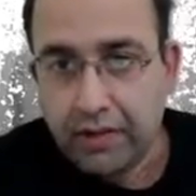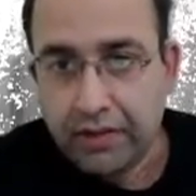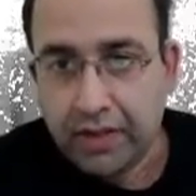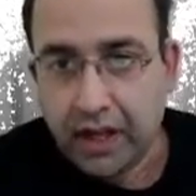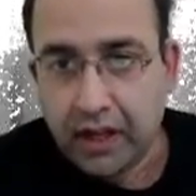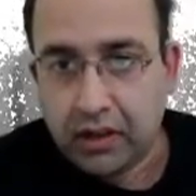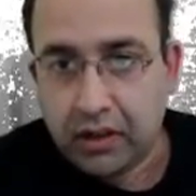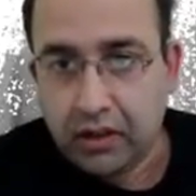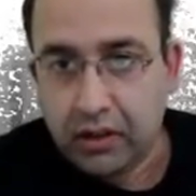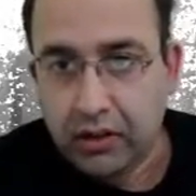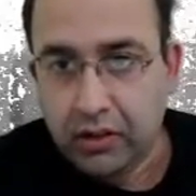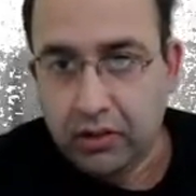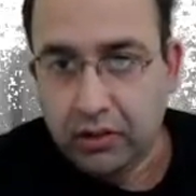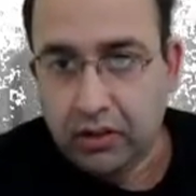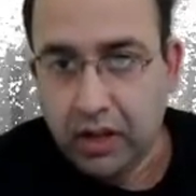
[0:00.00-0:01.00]
That
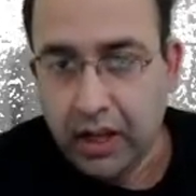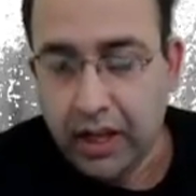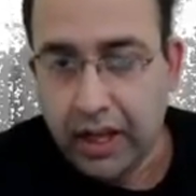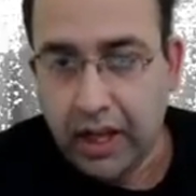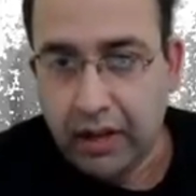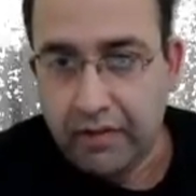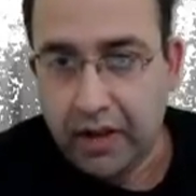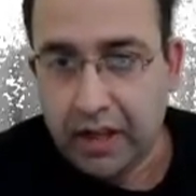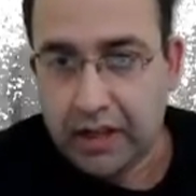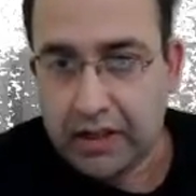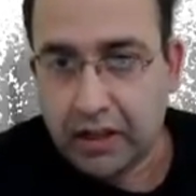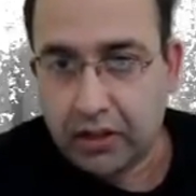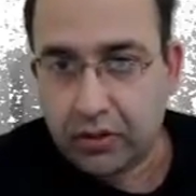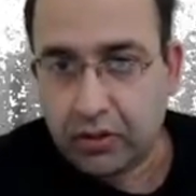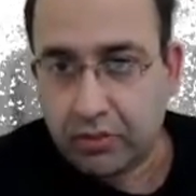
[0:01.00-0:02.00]
is Ewing
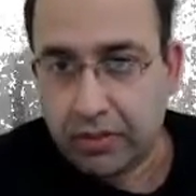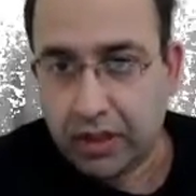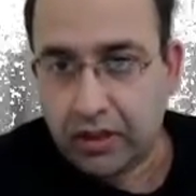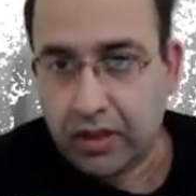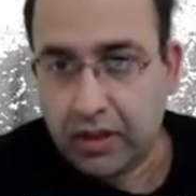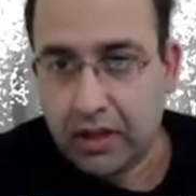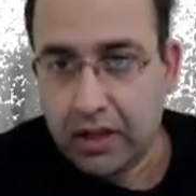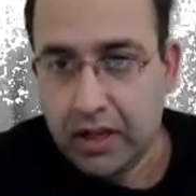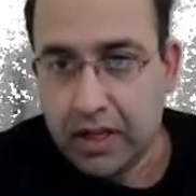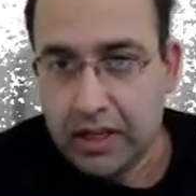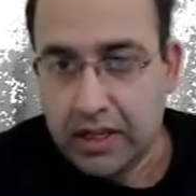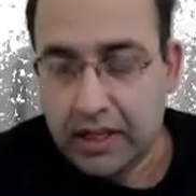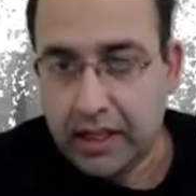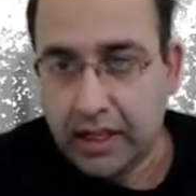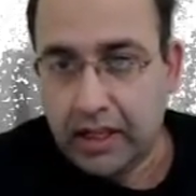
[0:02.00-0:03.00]
sarcoma.
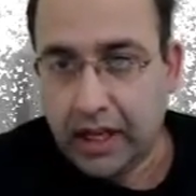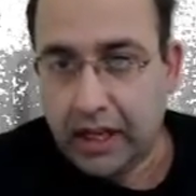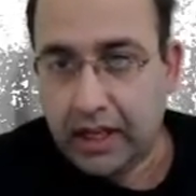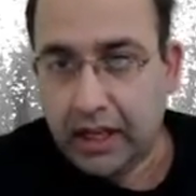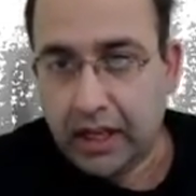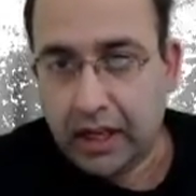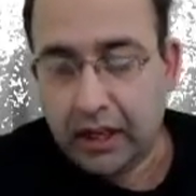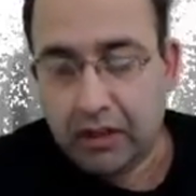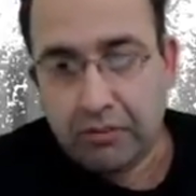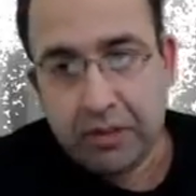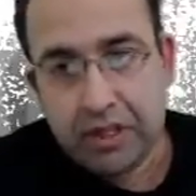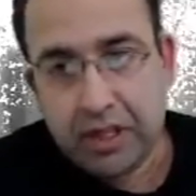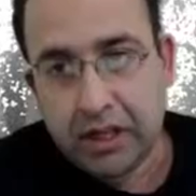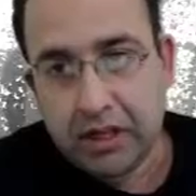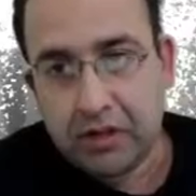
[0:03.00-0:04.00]
C D ninety-nine,
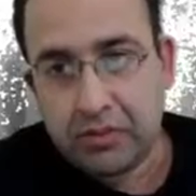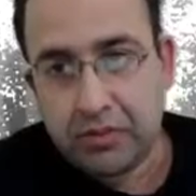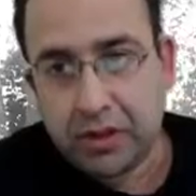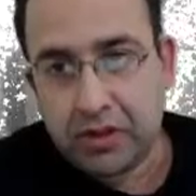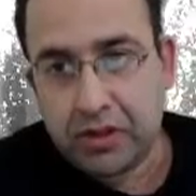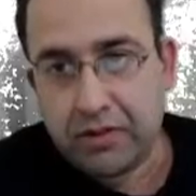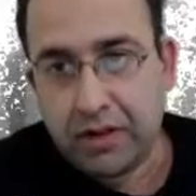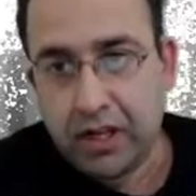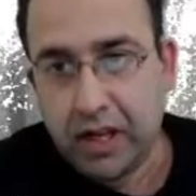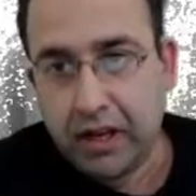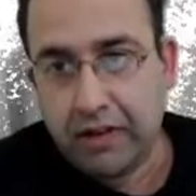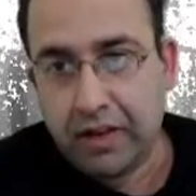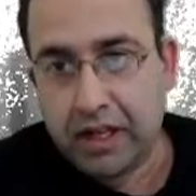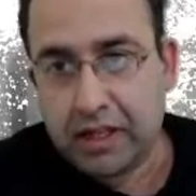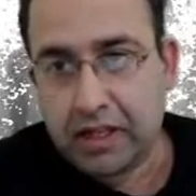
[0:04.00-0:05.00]
which it is positive in
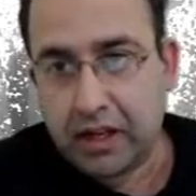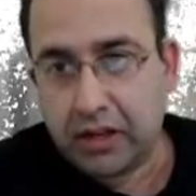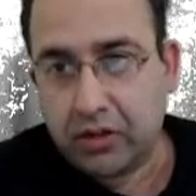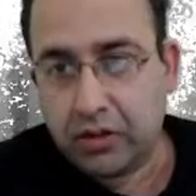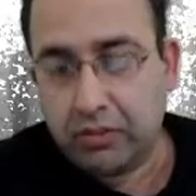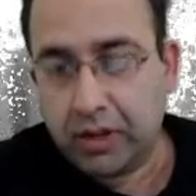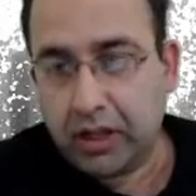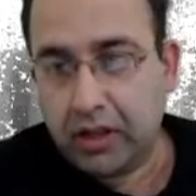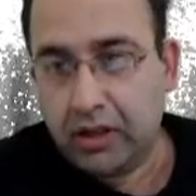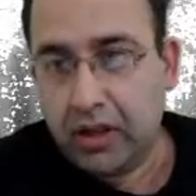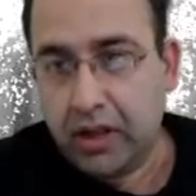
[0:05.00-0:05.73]
Ewing sarcoma.